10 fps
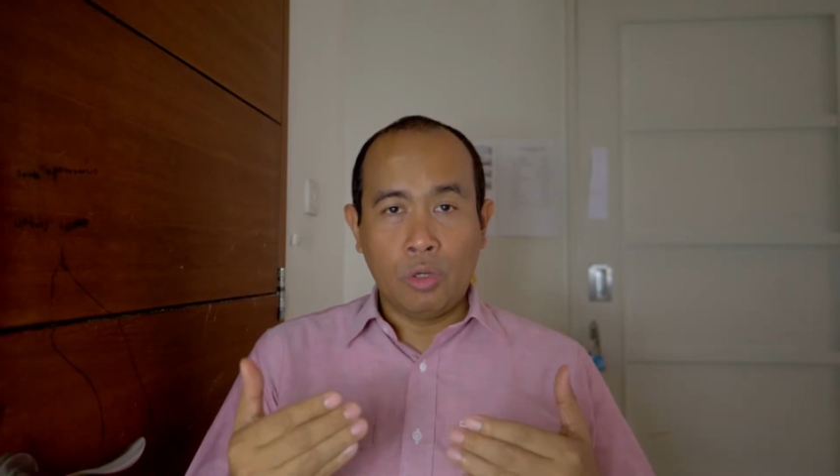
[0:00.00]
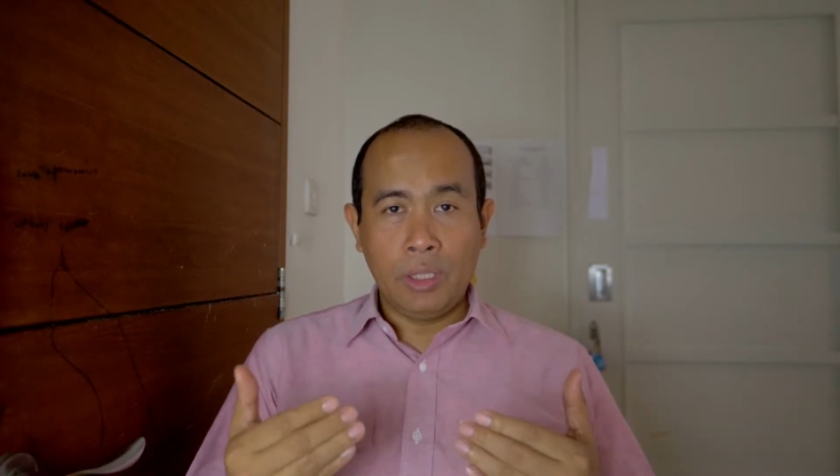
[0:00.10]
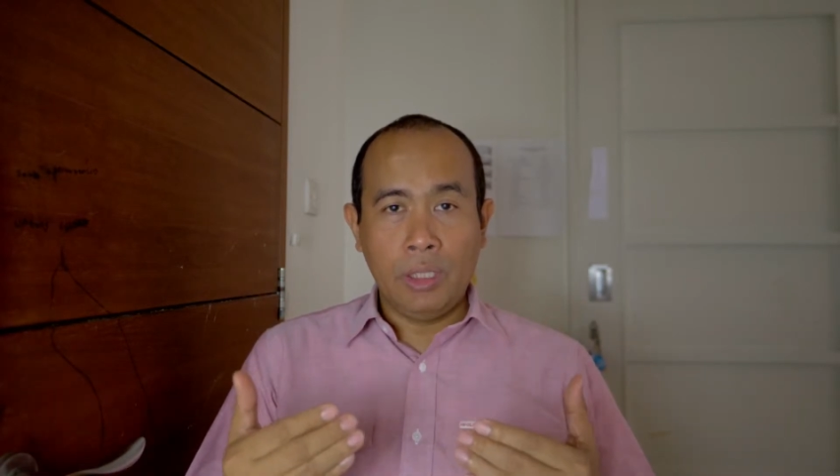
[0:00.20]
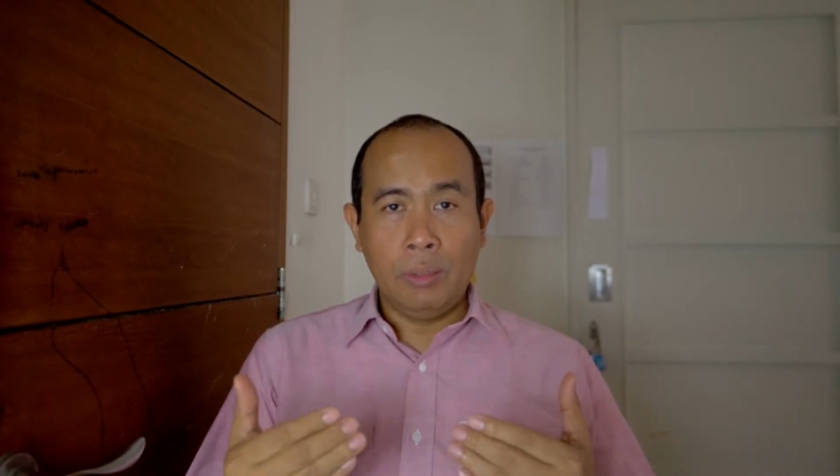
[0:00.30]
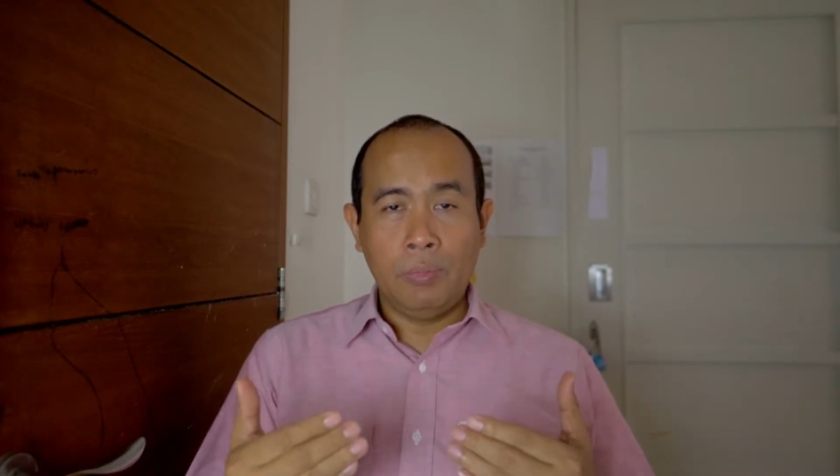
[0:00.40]

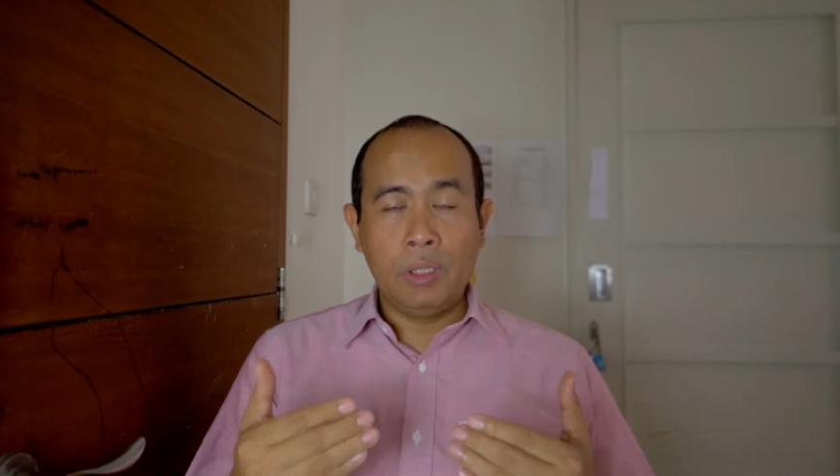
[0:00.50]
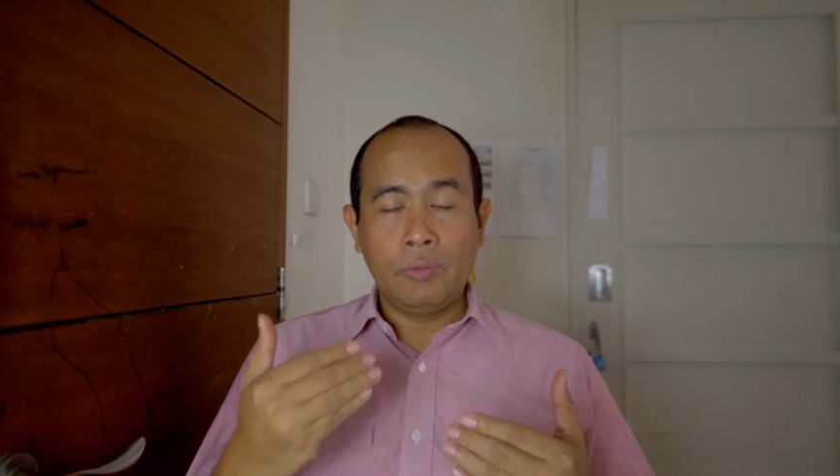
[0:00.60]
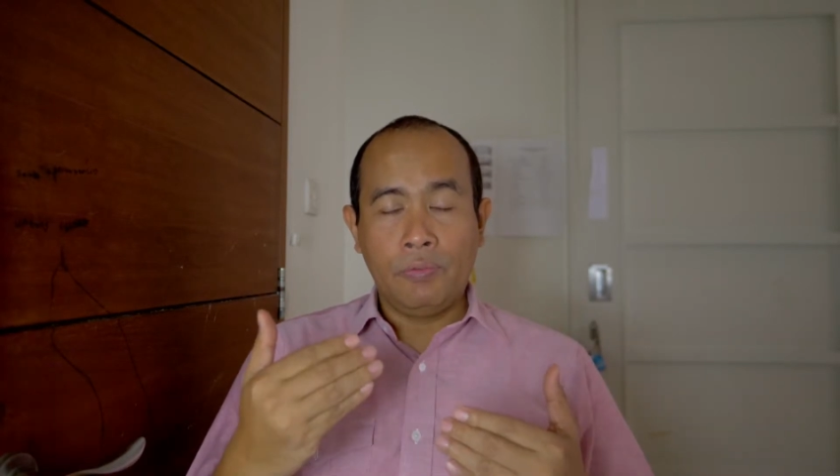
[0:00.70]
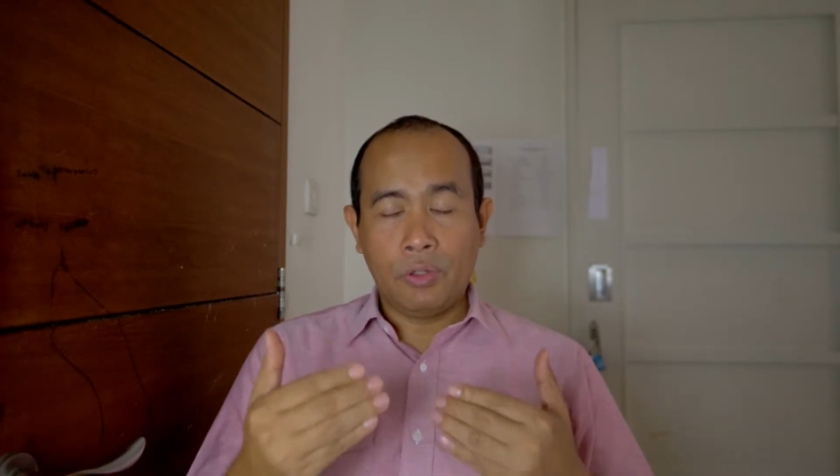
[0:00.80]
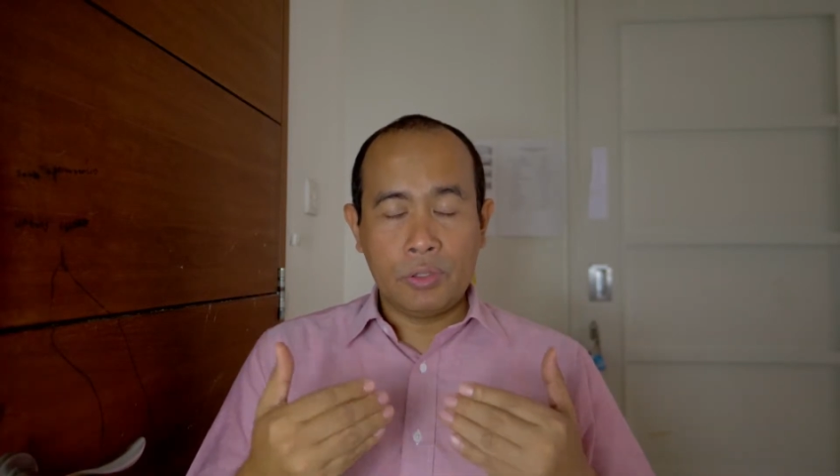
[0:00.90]
reliable,
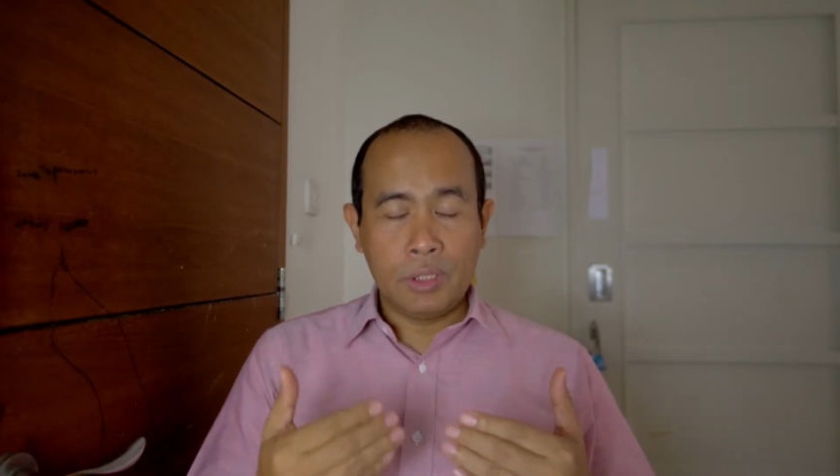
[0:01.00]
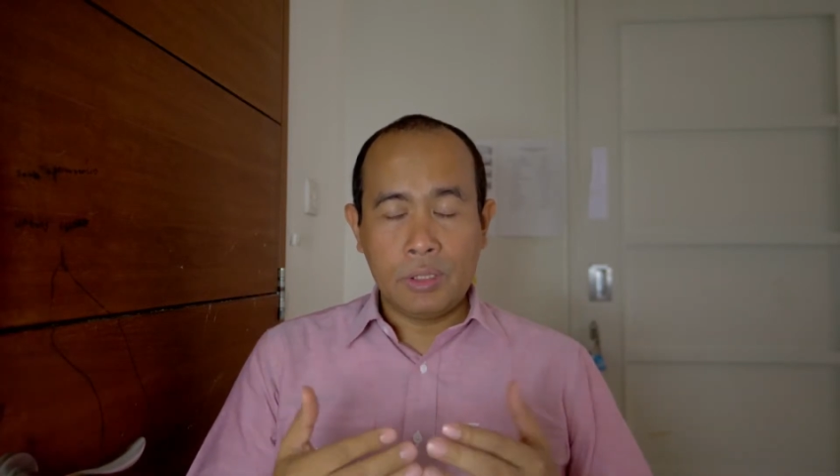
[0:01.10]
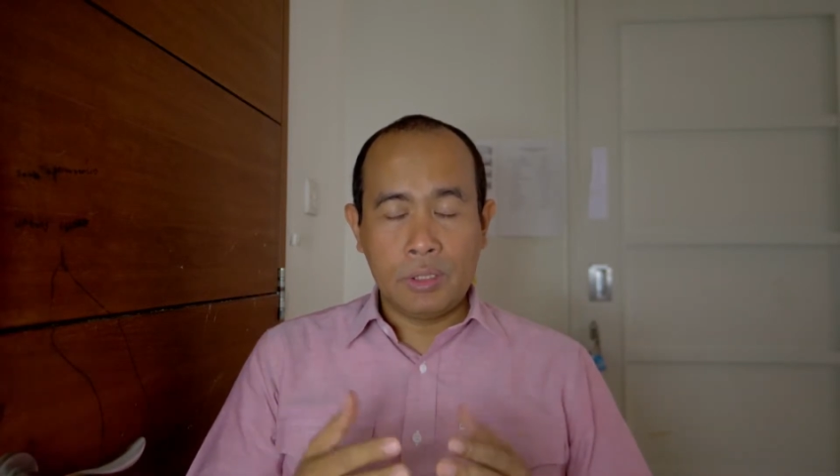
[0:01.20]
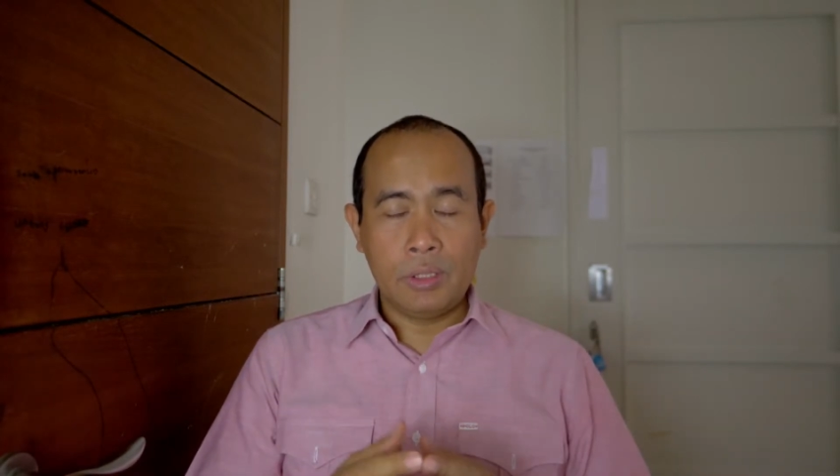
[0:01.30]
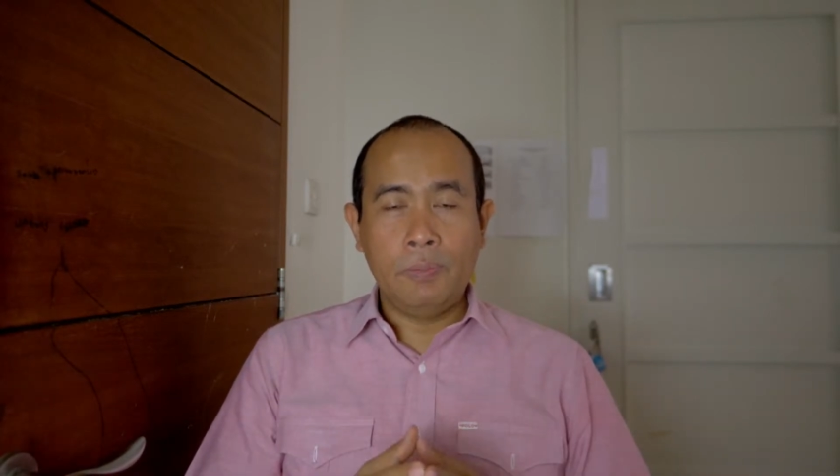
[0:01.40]
the focusing
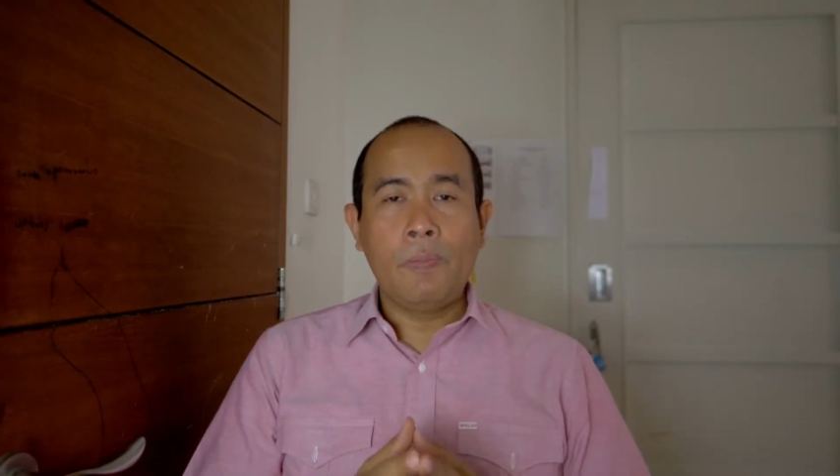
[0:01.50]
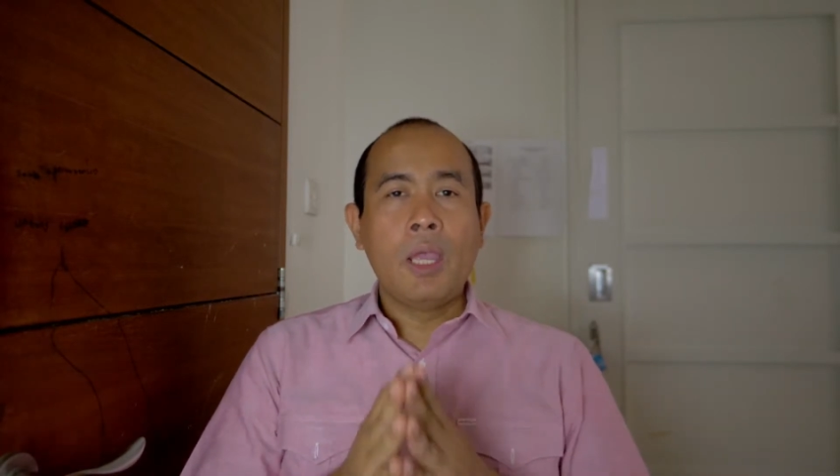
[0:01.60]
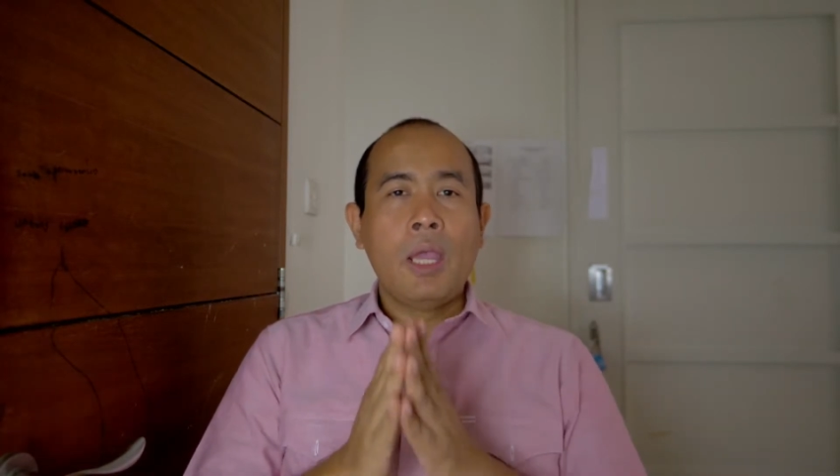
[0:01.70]
system,